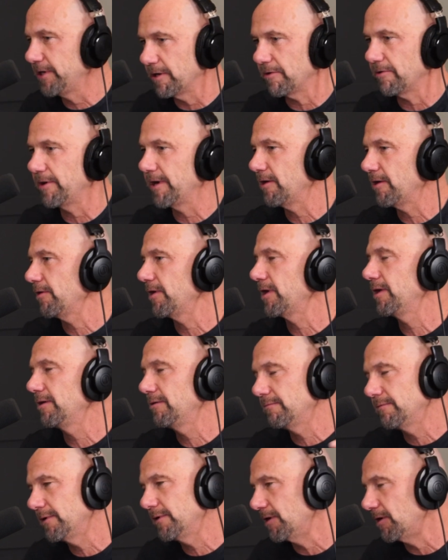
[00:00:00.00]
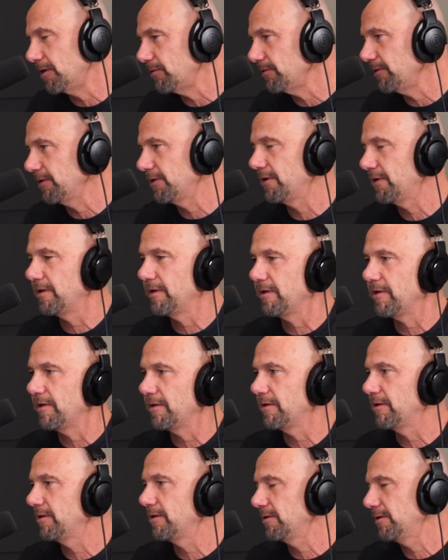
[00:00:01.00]
urinary,
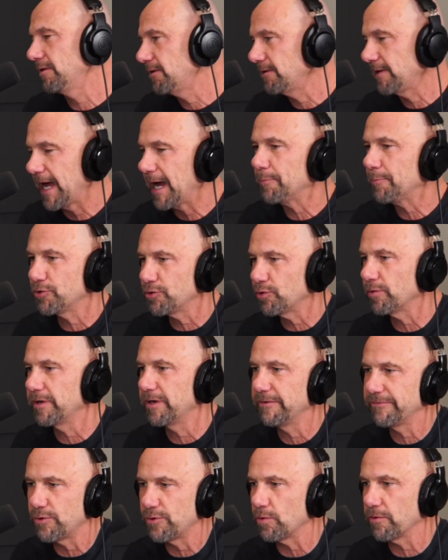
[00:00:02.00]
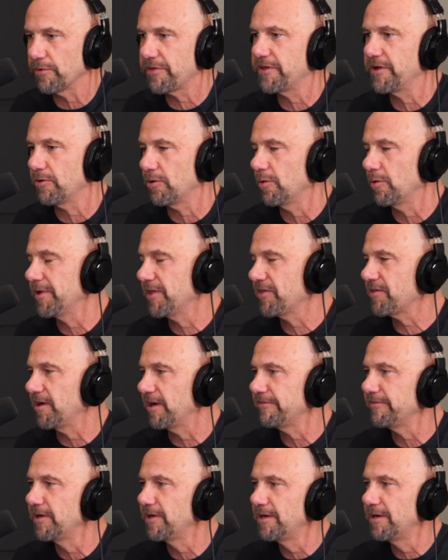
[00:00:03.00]
laboratory, of course, serum and
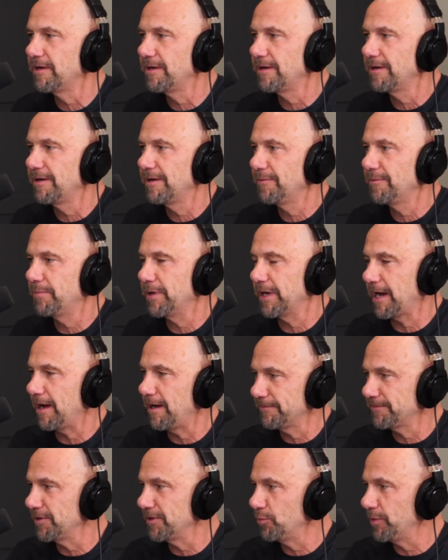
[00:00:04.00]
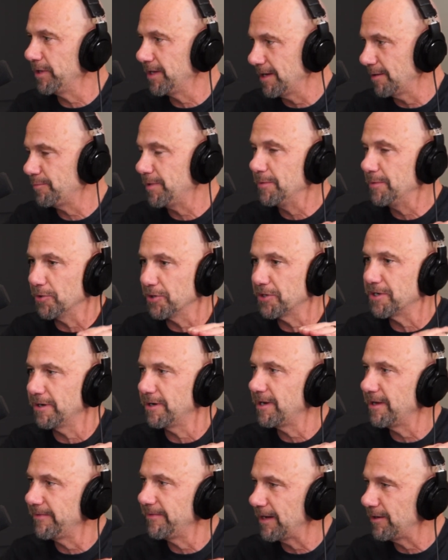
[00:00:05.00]
stuff. But often we get people good, and